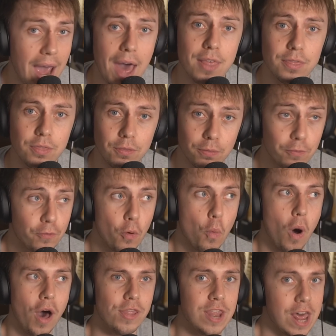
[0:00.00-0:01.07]
And for
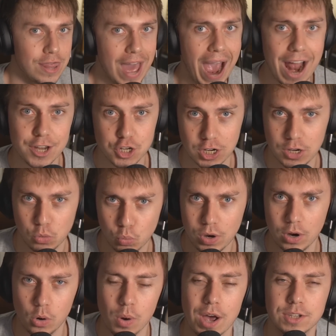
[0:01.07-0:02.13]
one, they're actually
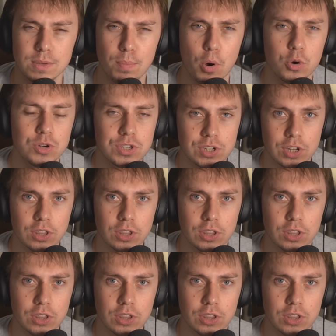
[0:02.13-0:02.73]
real, as opposed to